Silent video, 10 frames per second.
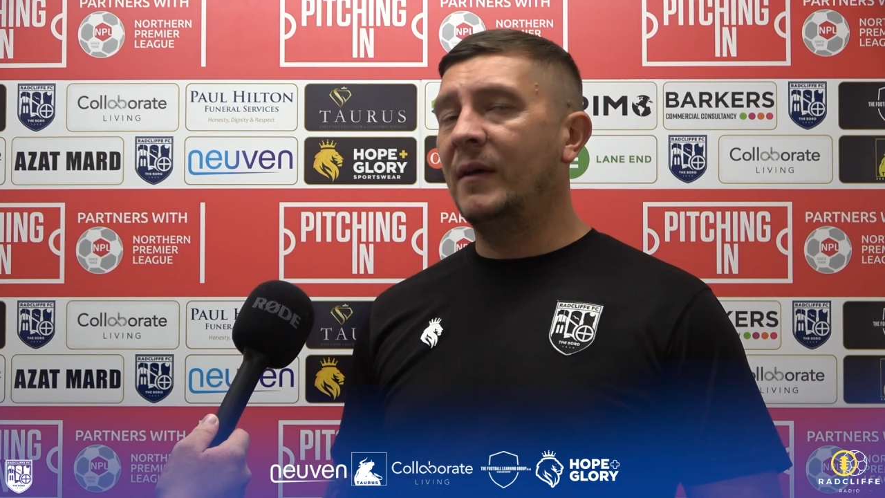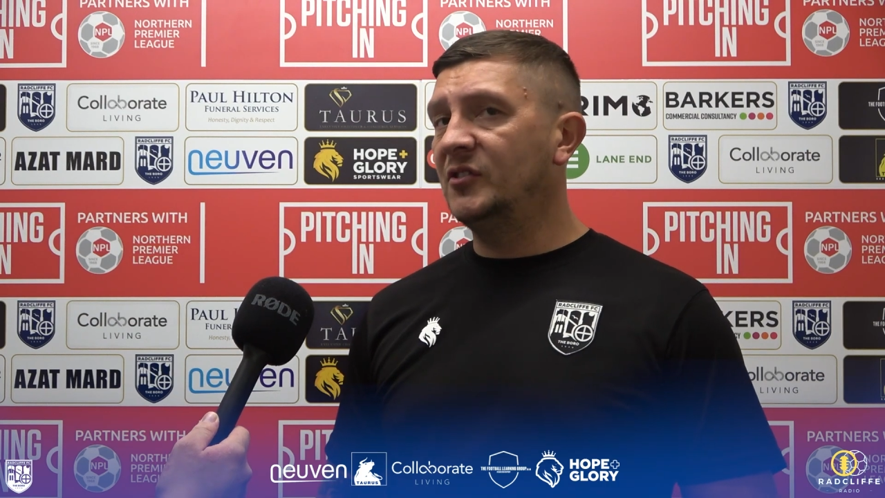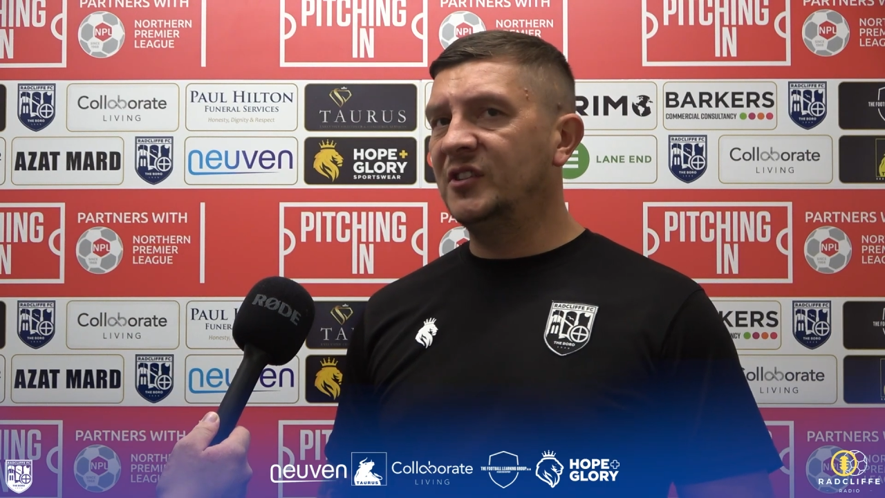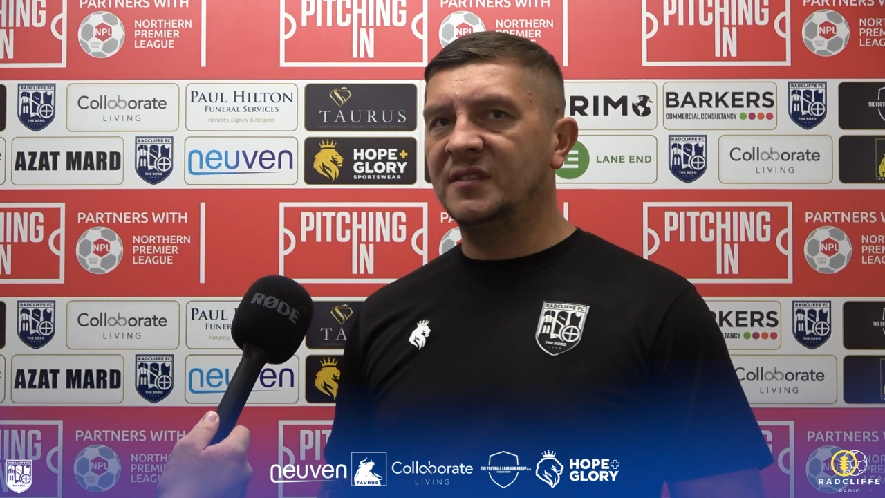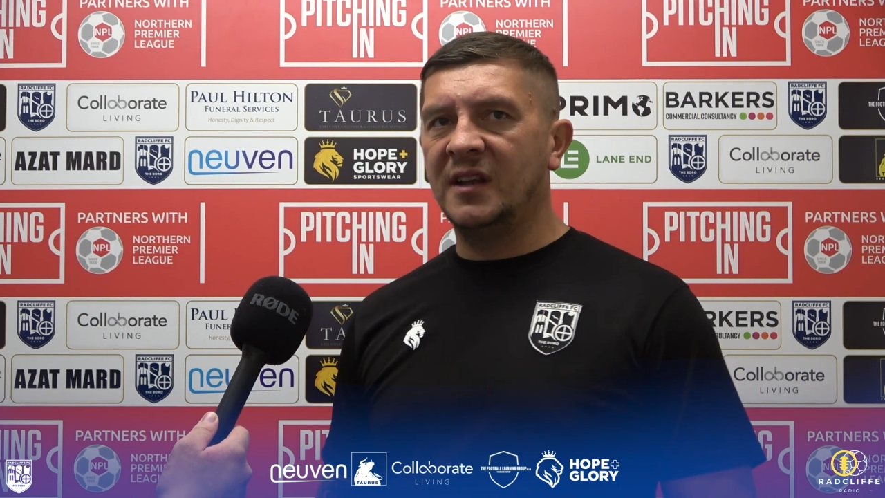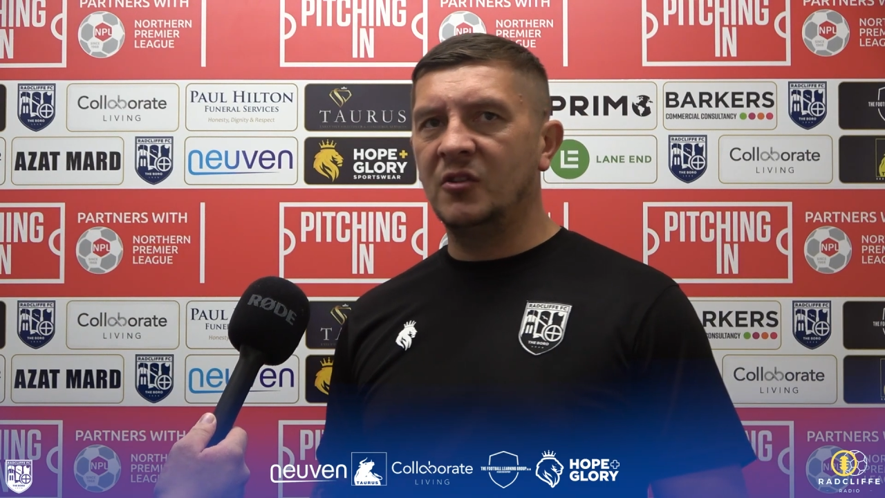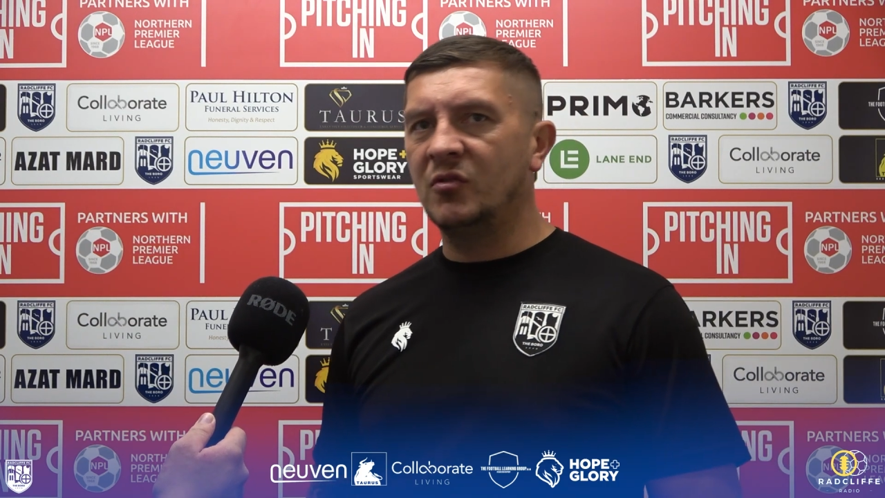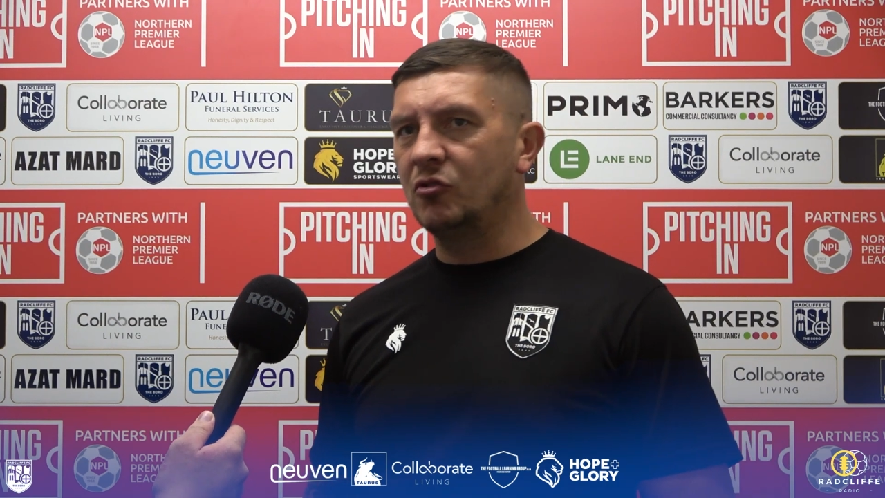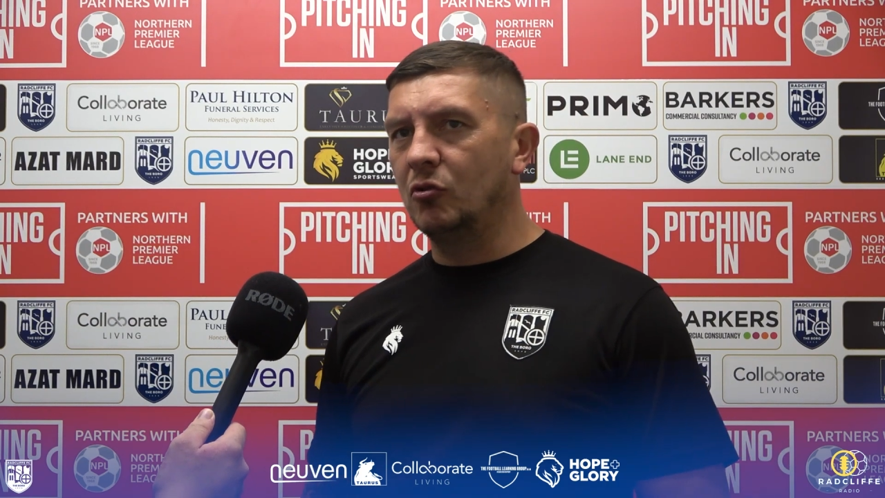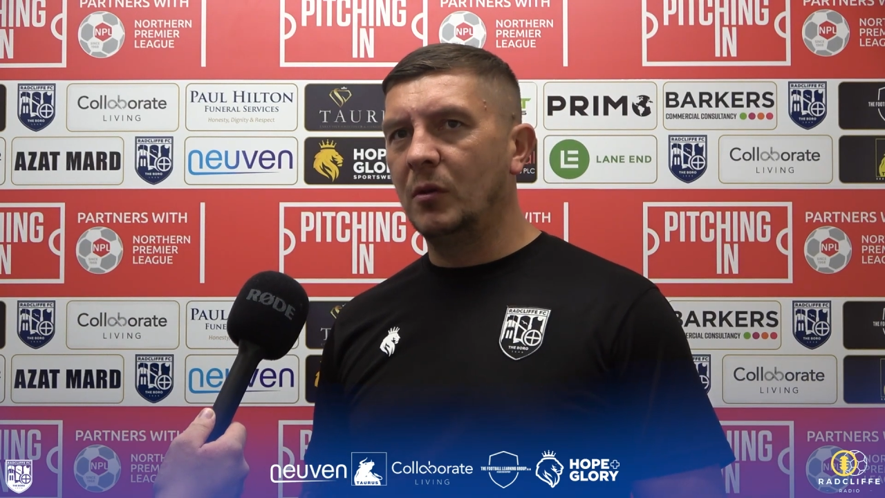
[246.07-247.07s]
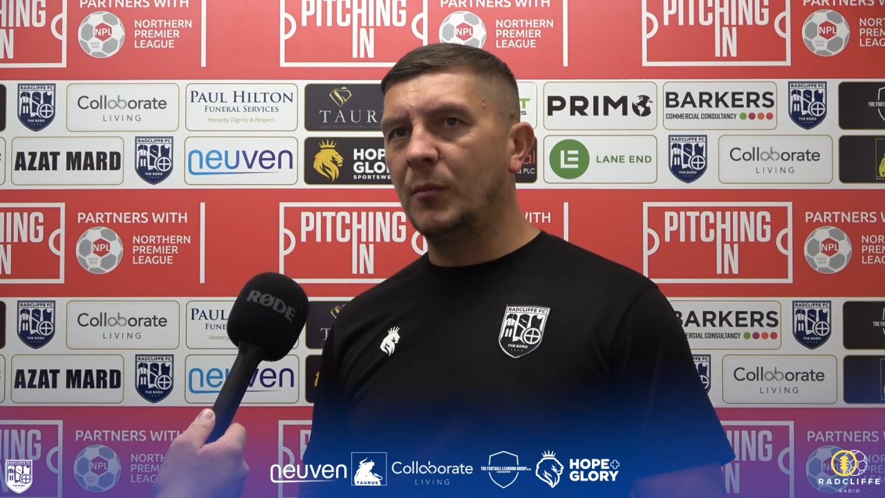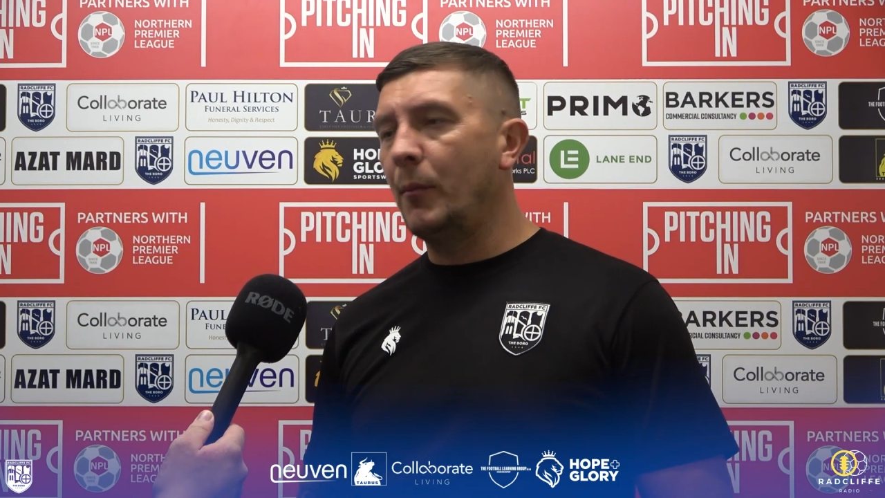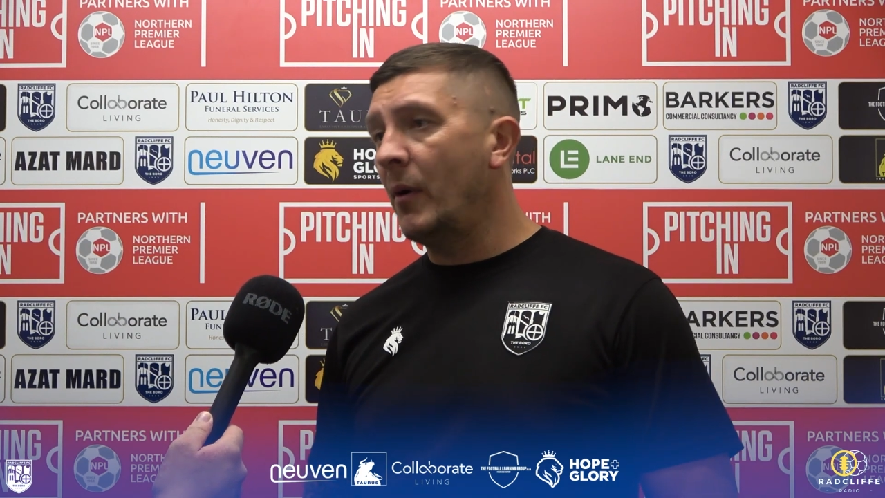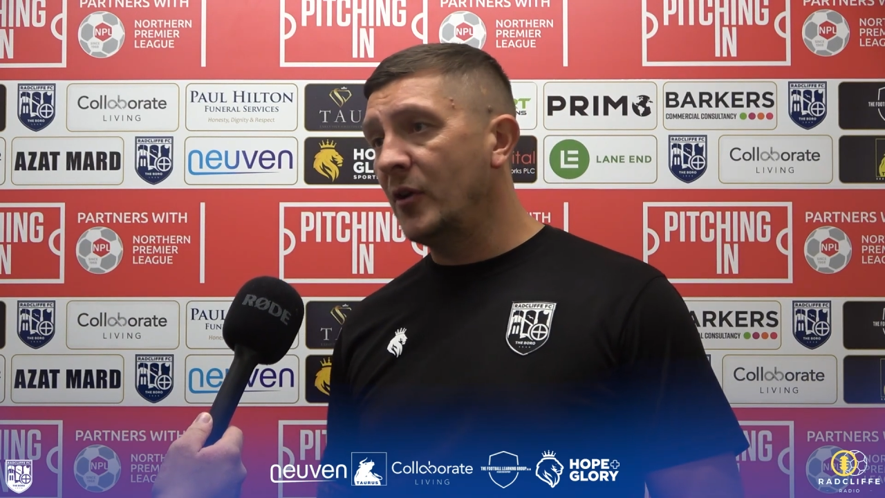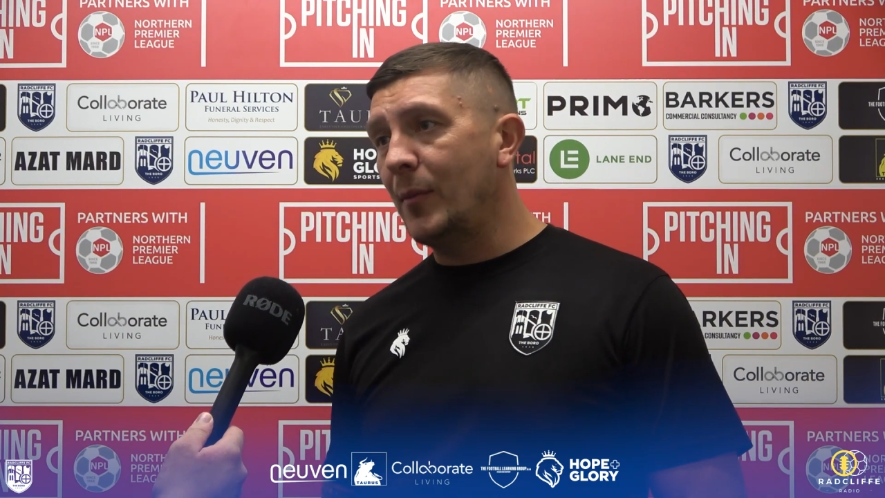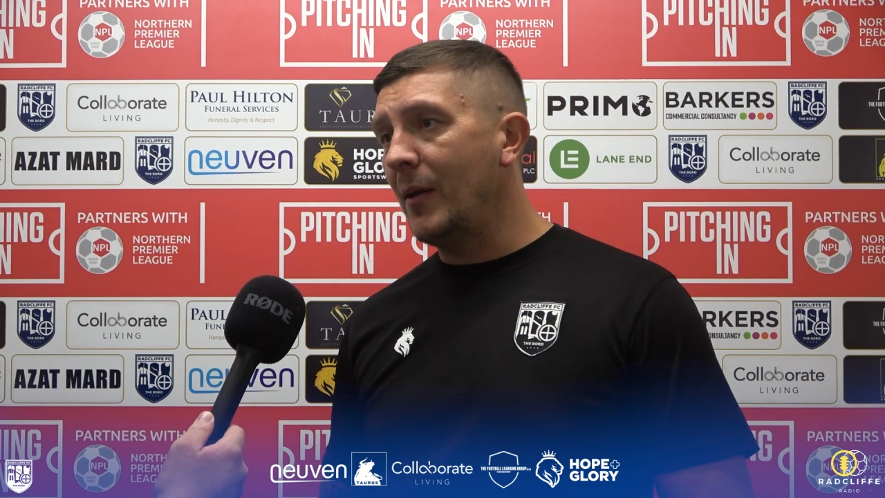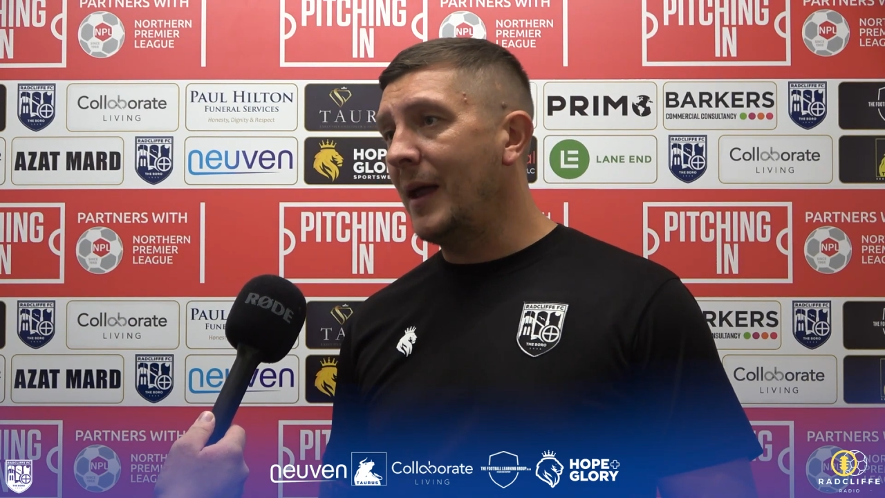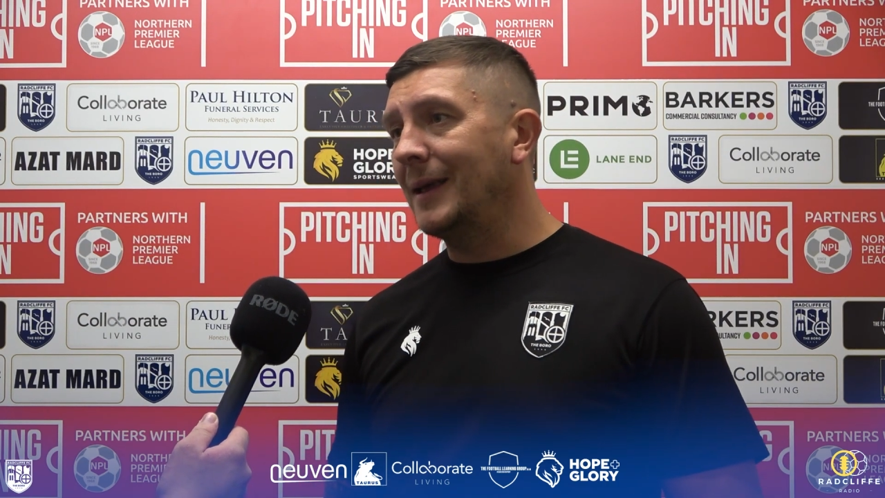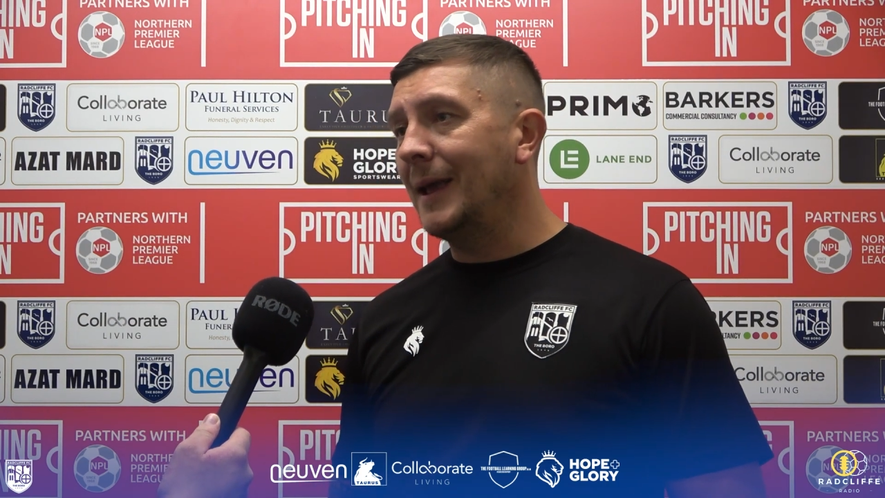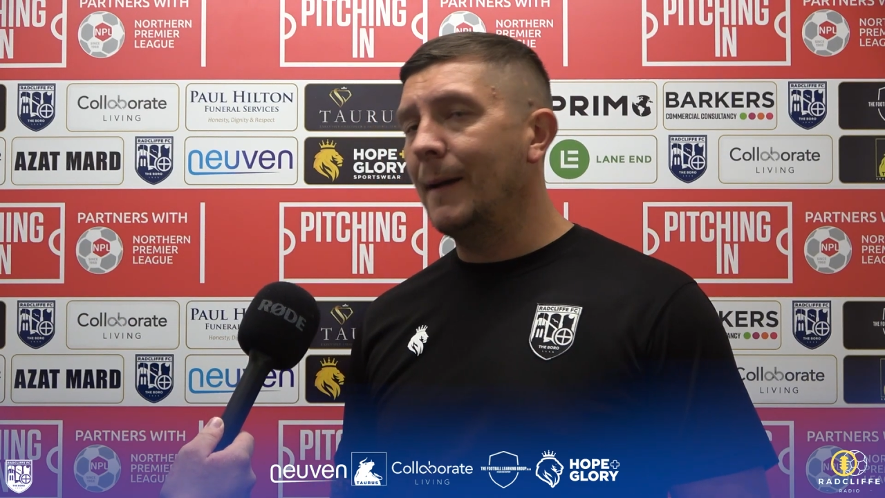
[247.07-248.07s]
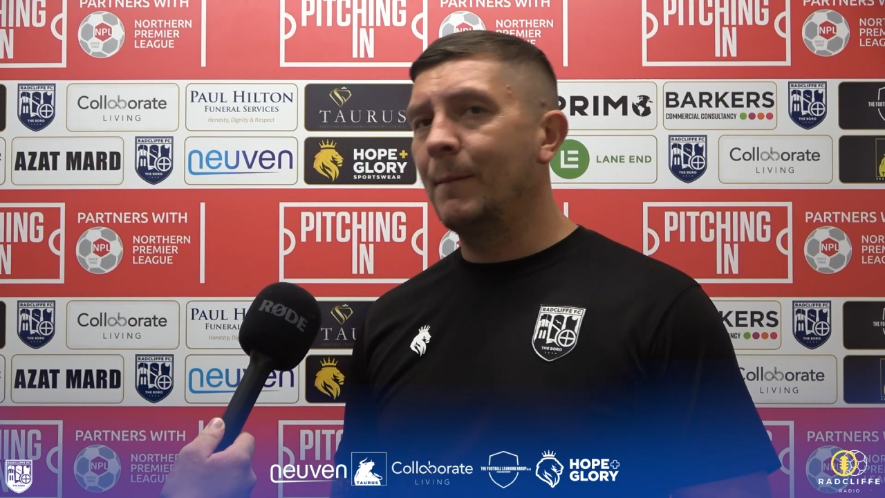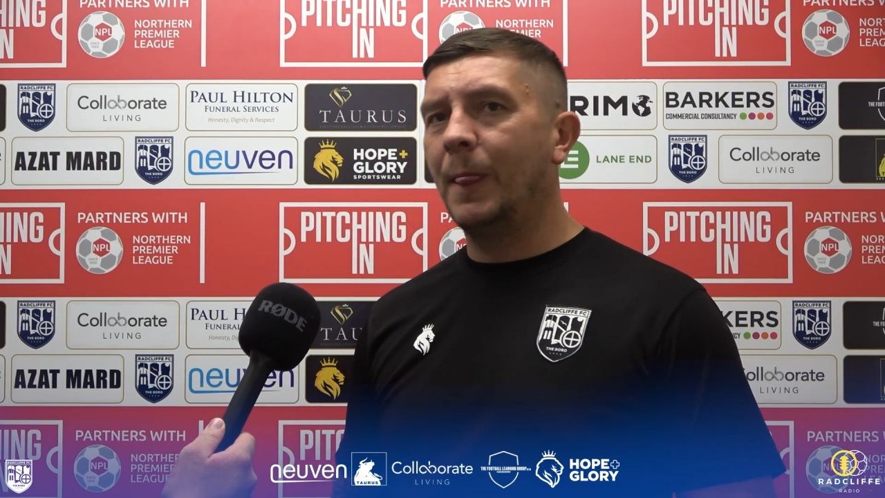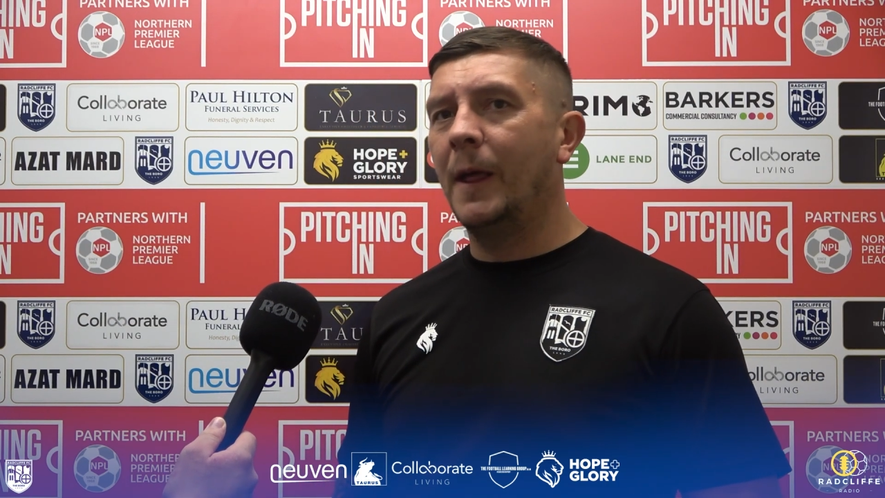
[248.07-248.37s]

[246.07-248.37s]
I haven't seen today's result, not bothered about that yet.